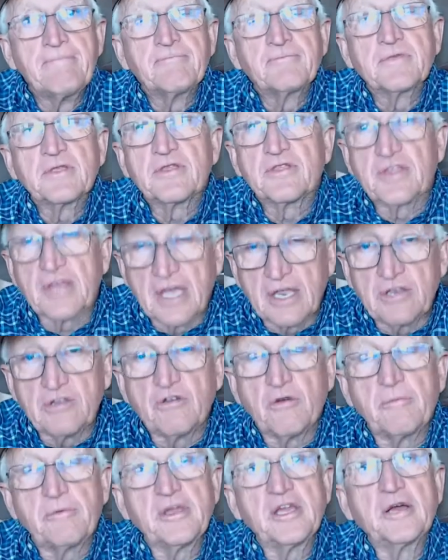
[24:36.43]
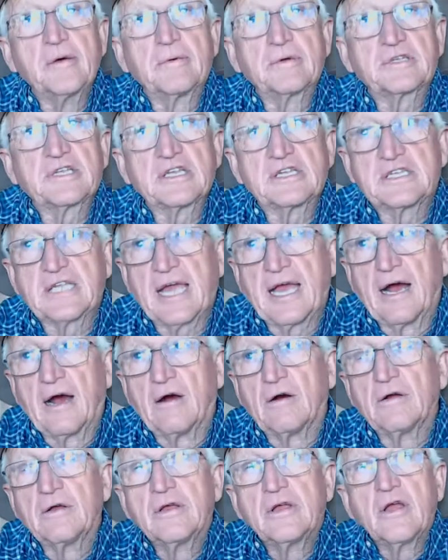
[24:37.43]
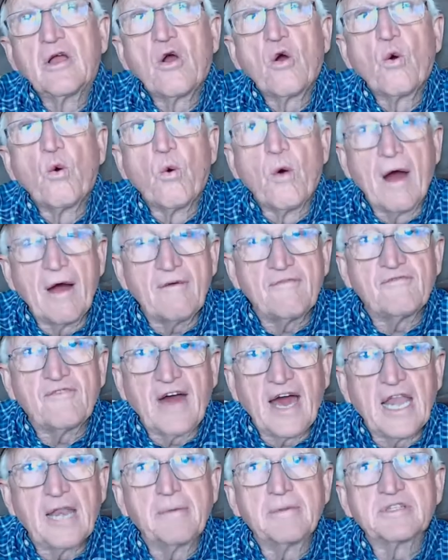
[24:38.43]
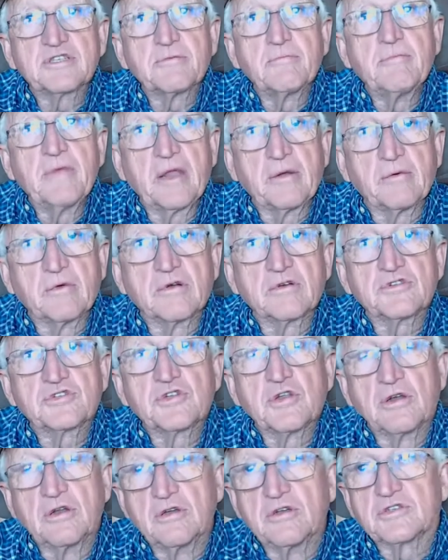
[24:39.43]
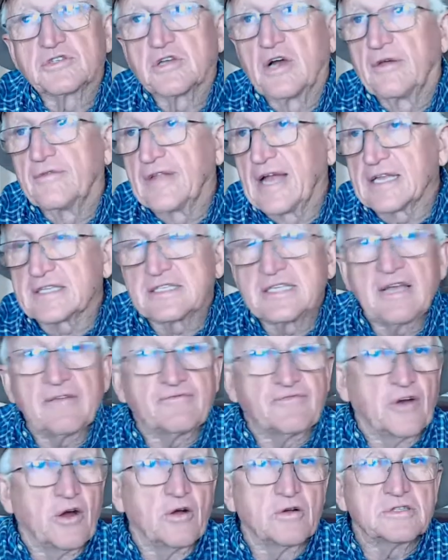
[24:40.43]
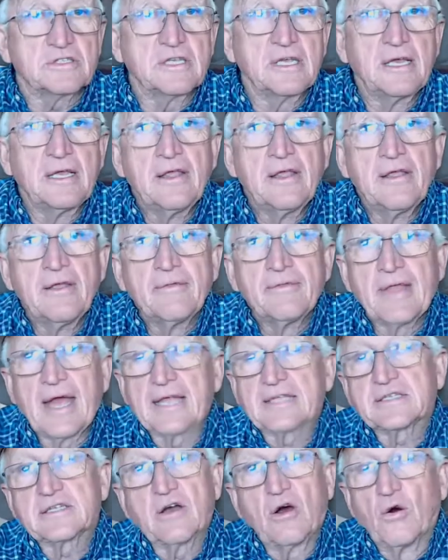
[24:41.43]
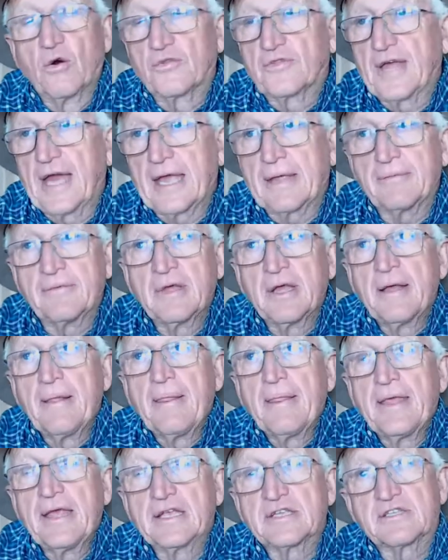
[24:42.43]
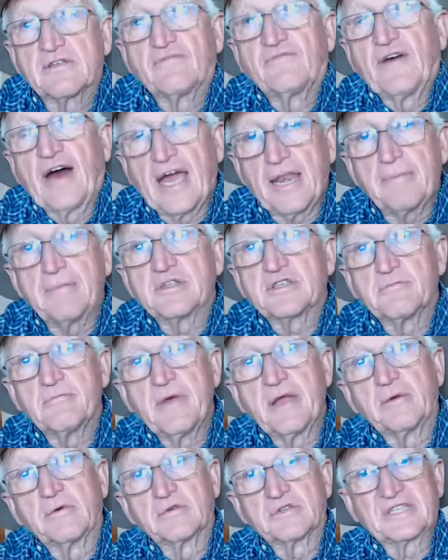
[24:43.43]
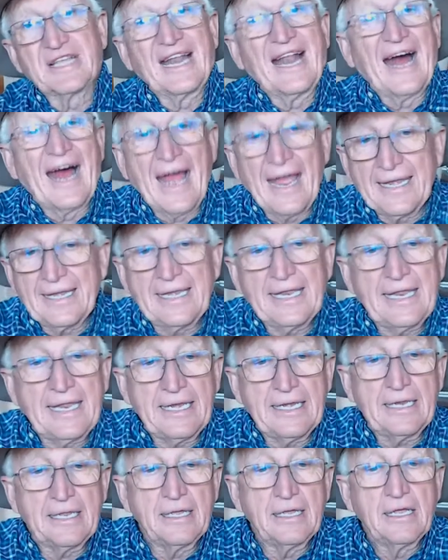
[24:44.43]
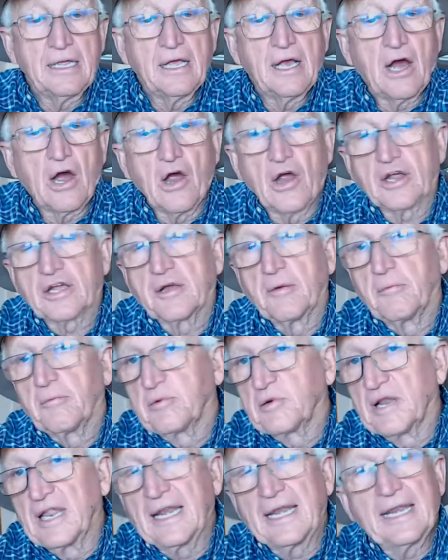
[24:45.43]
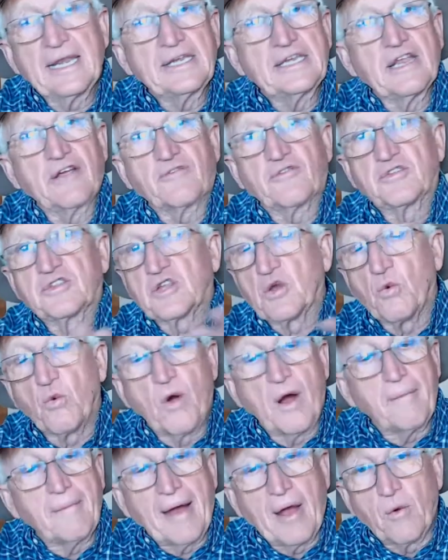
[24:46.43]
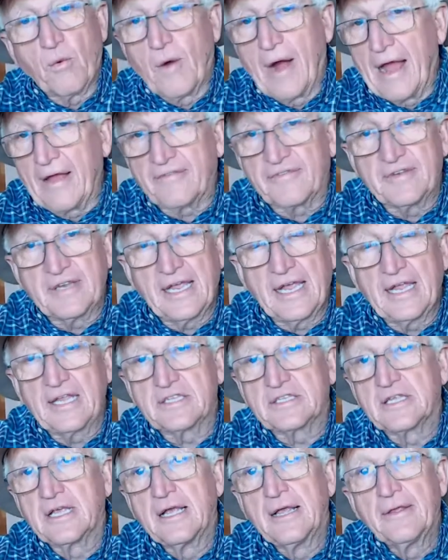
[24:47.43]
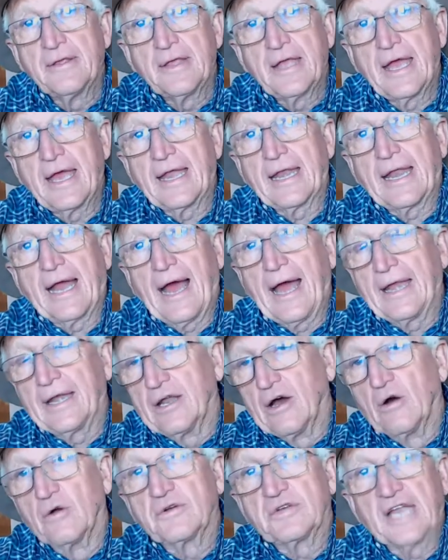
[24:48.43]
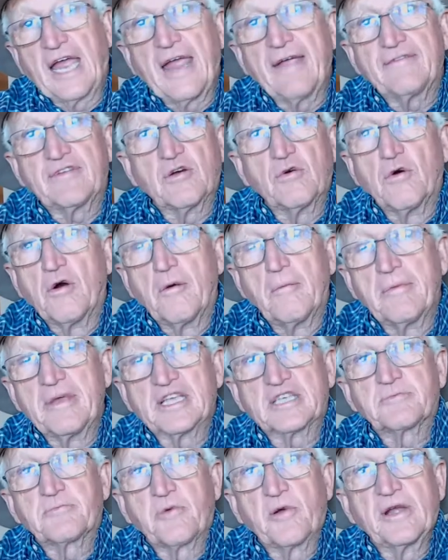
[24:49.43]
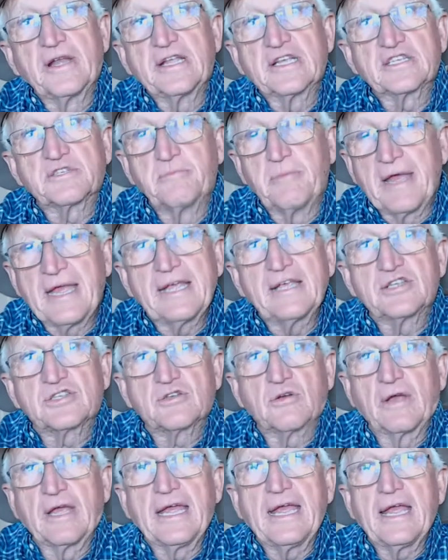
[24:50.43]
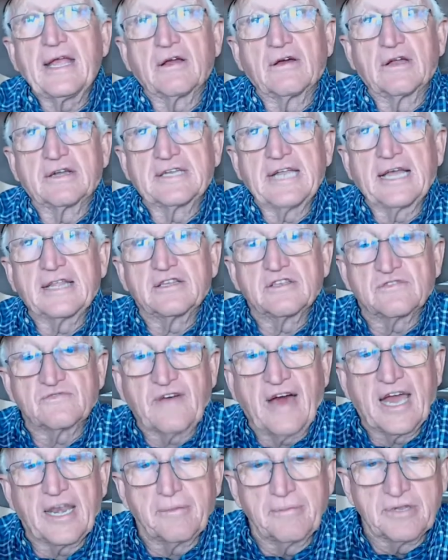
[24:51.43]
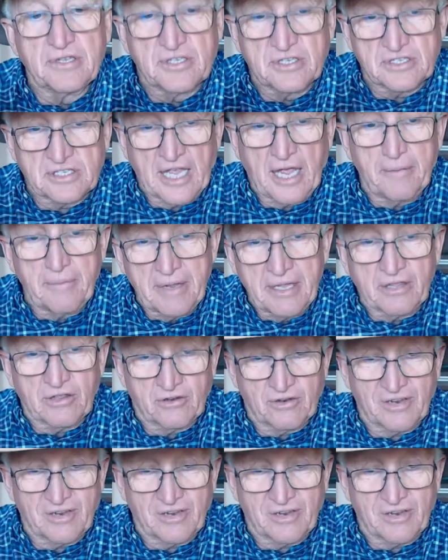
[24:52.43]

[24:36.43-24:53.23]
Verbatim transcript: Then you'll be able to tell what vitamins and minerals you're loose on. That's it, folks. That's the whole thing. Is the vitamins and minerals that I need are completely different than what my wife needs and I know Dave that won't be as pretty as me, so he ain't gonna take those vitamins the same either.